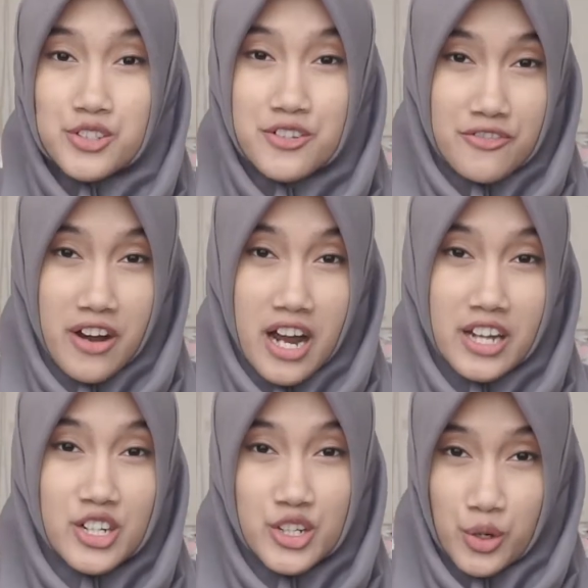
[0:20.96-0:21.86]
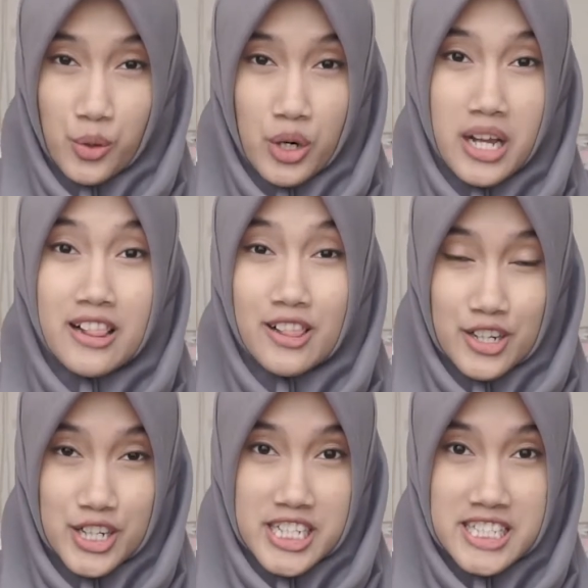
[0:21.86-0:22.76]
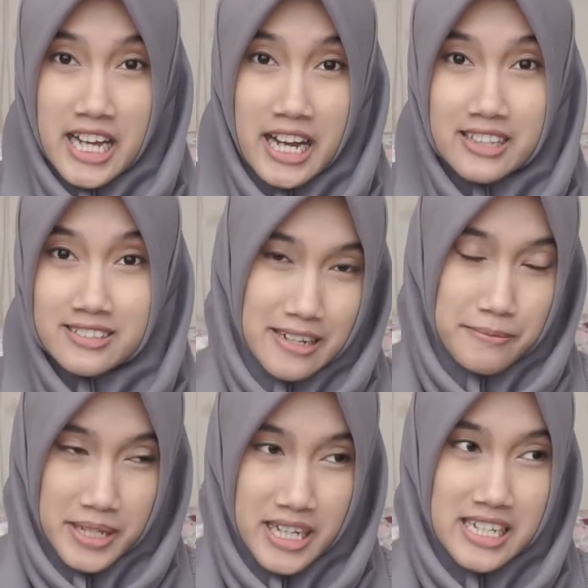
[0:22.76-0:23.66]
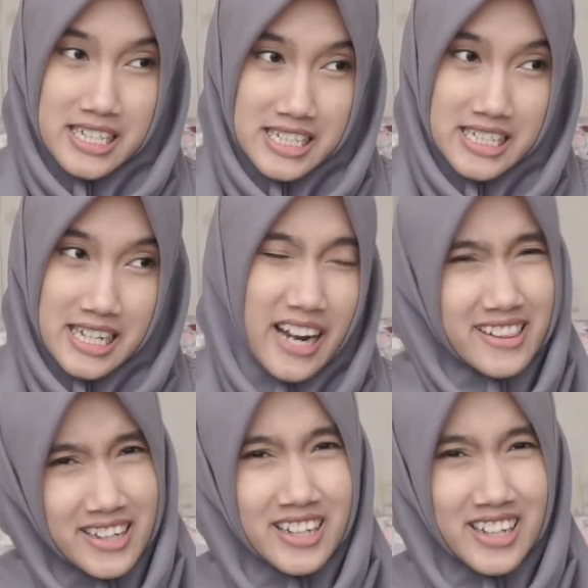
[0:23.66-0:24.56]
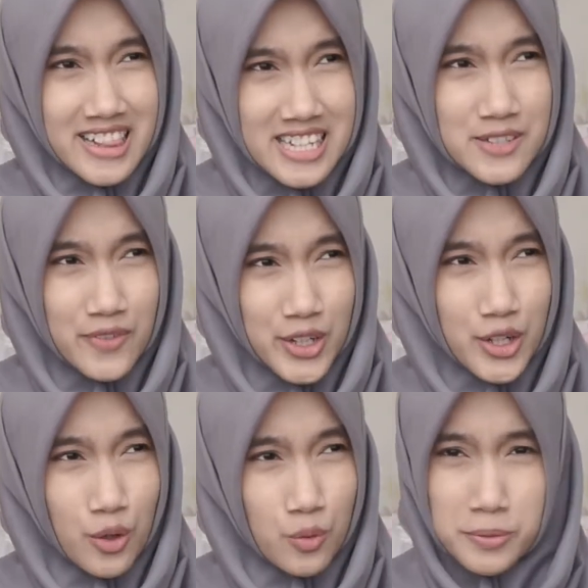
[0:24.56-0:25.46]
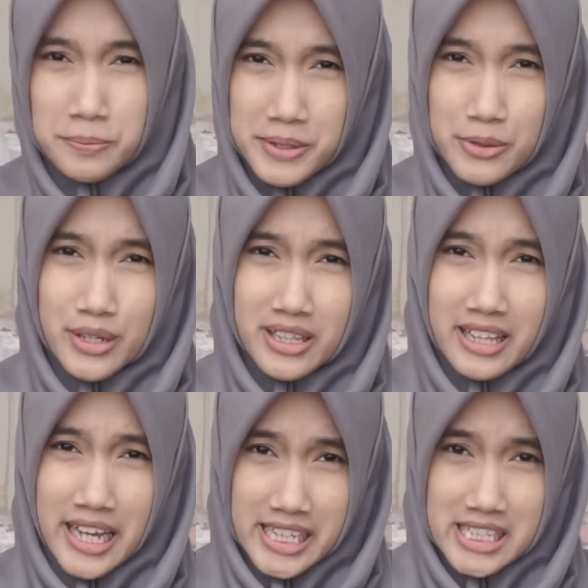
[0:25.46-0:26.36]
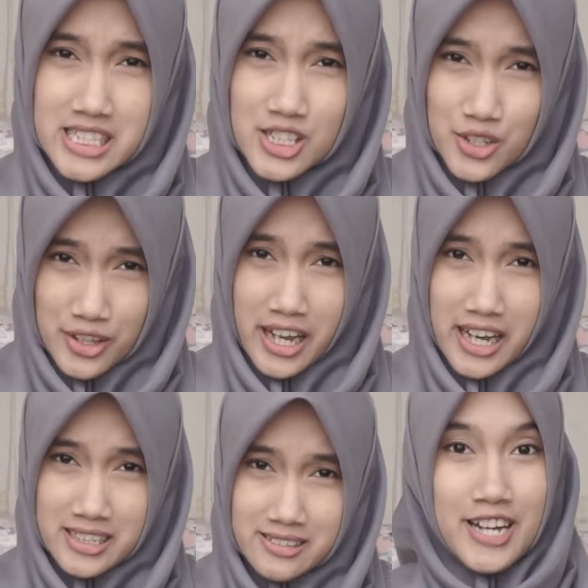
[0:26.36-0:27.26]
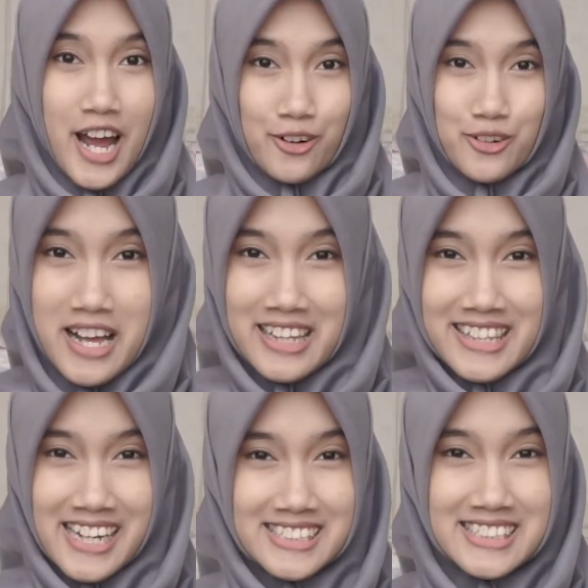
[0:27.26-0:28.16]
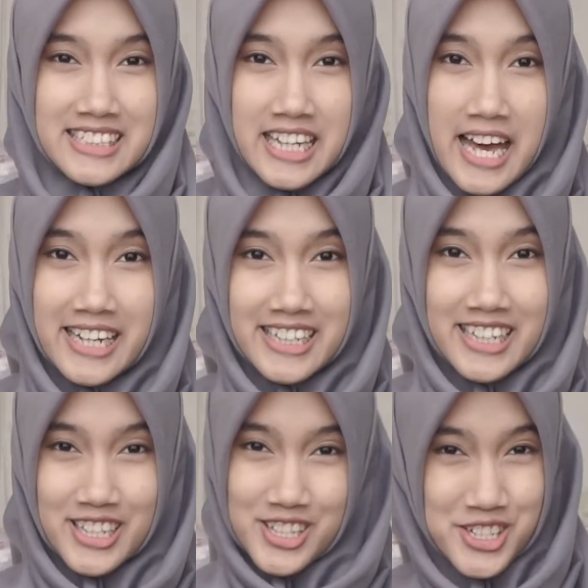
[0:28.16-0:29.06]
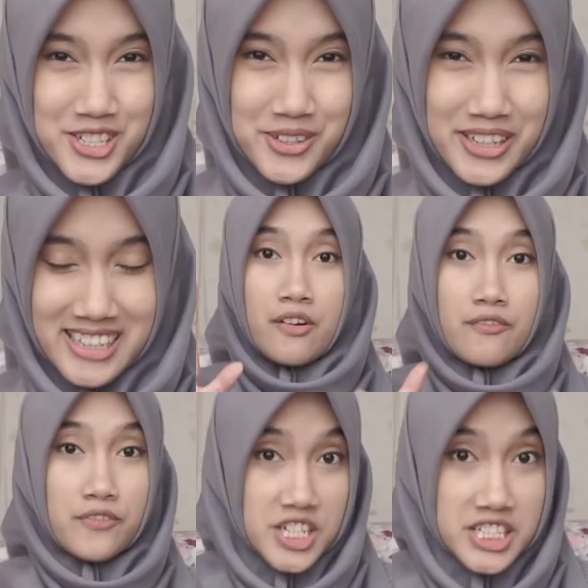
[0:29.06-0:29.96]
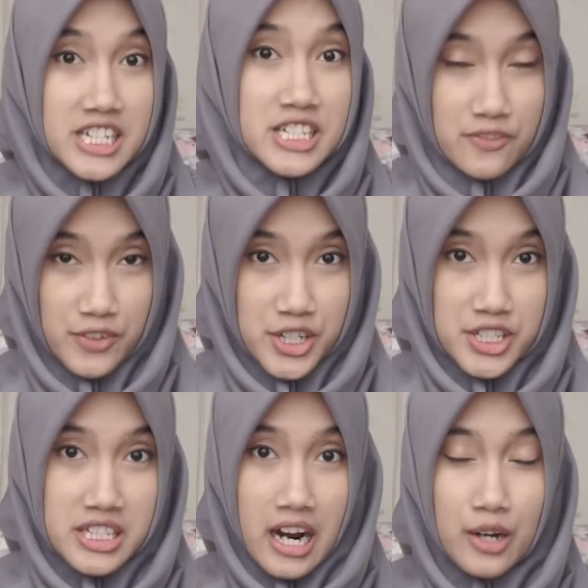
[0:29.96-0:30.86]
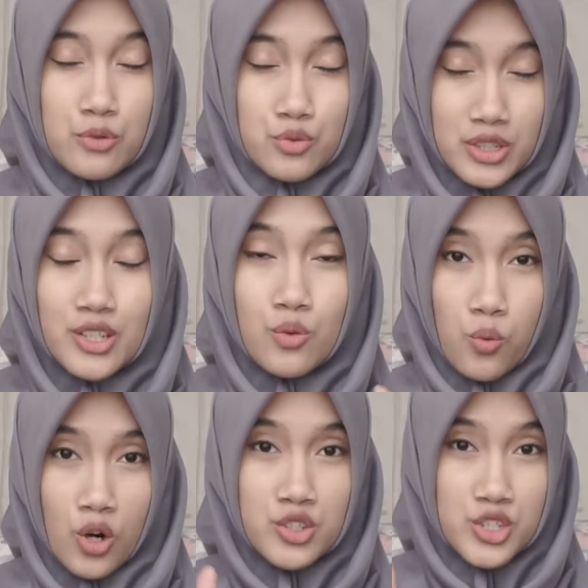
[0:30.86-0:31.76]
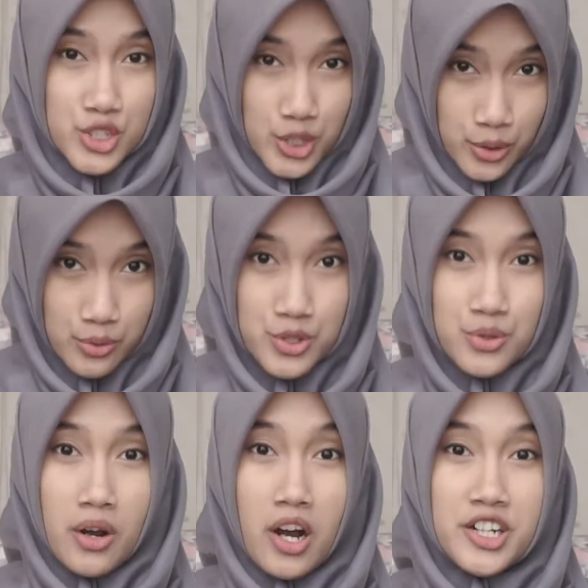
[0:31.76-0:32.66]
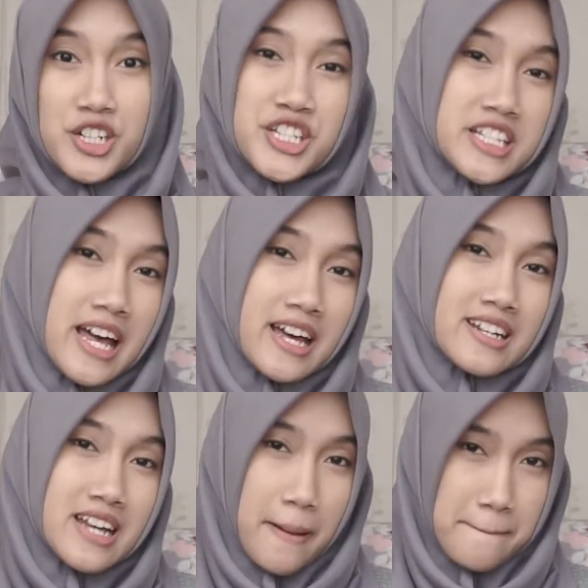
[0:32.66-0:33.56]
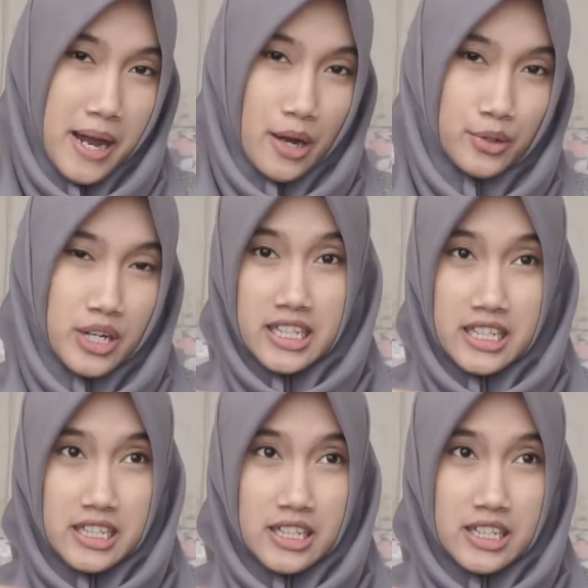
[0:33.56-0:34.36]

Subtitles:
to find your learning style, because I think this video will be related to that. Now, let's get into it. First things first, I really want you to understand about the